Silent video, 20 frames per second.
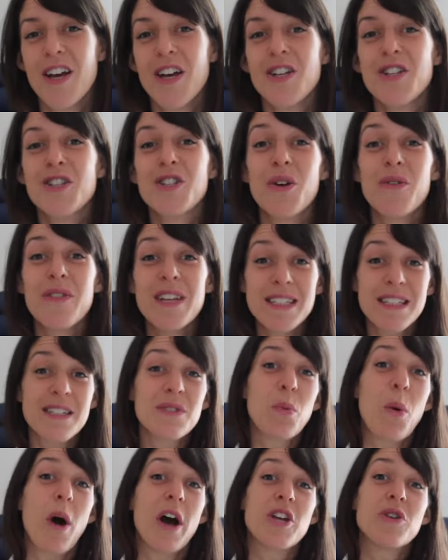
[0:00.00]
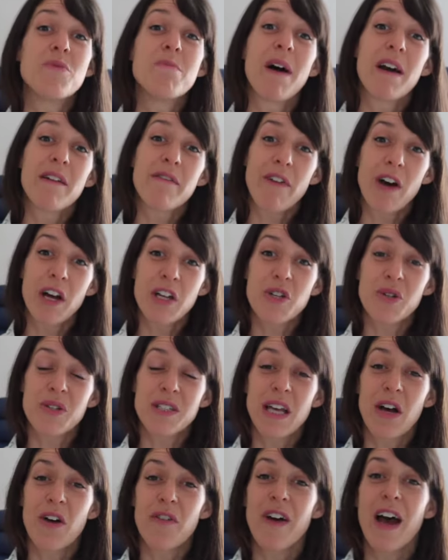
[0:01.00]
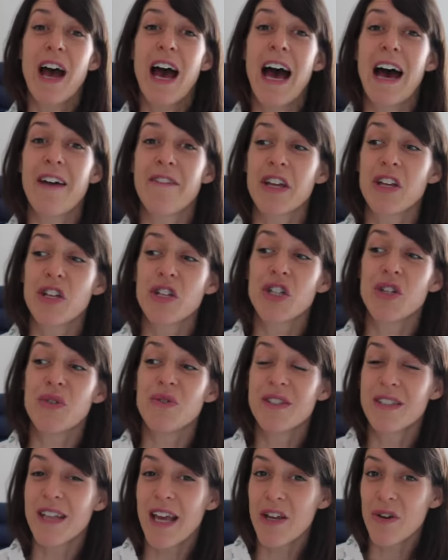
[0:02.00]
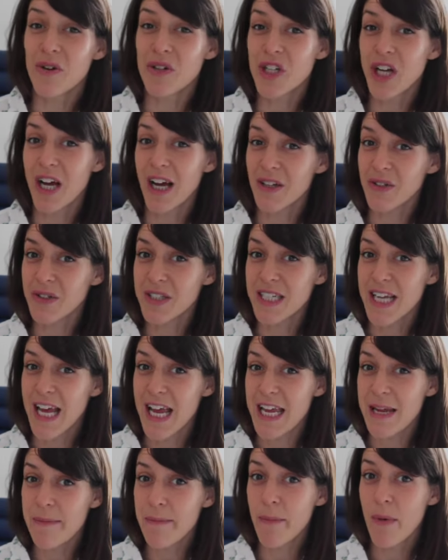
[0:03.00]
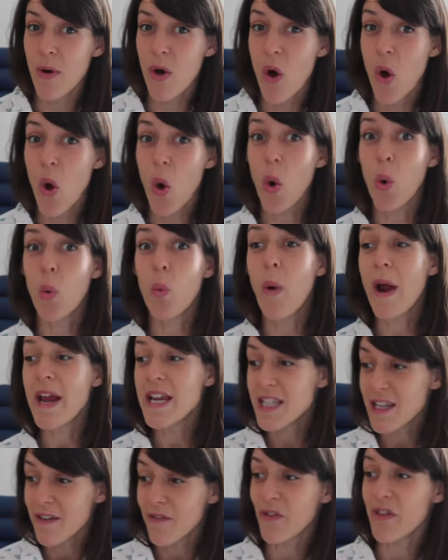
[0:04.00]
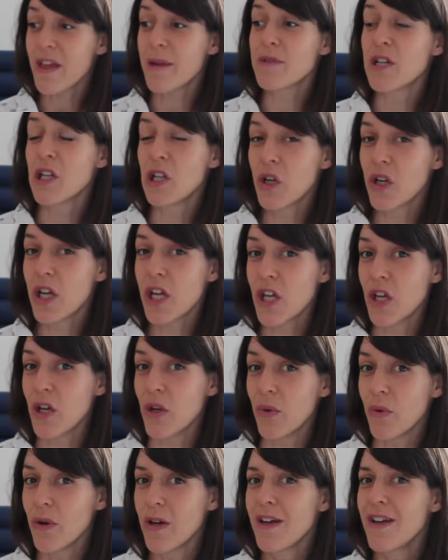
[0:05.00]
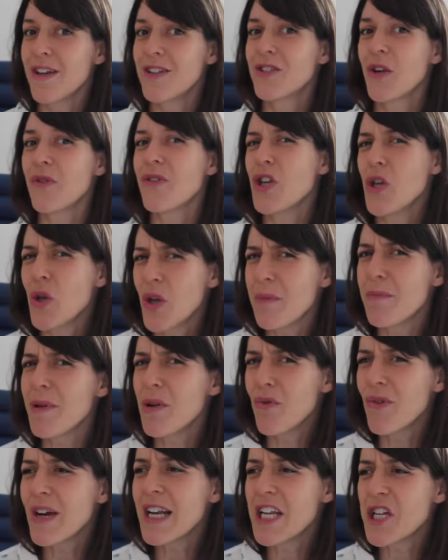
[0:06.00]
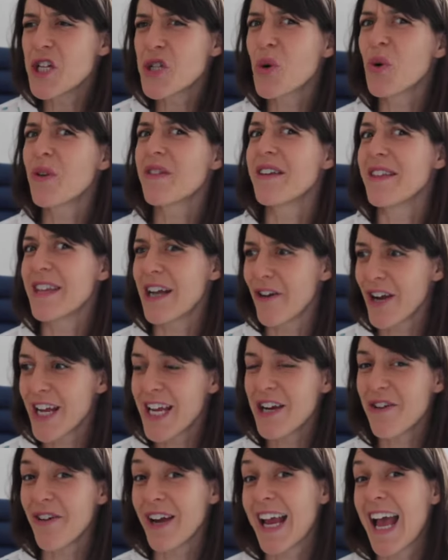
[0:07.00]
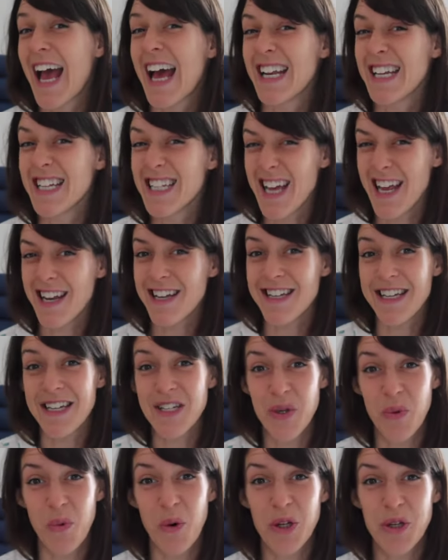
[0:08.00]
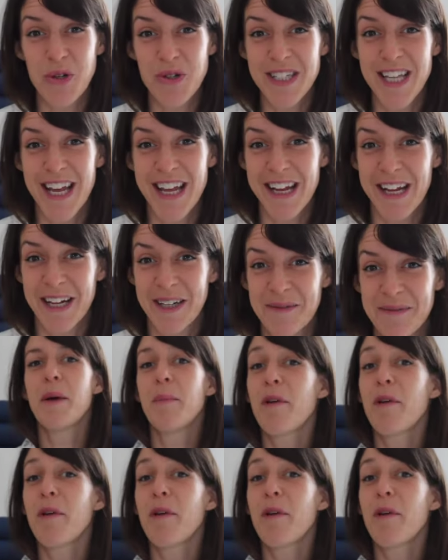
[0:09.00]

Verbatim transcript: So, this is why you might find yourself having to say your child's name or waiting for them to look at you so that you can be really sure that they're hearing and attending to what you're saying.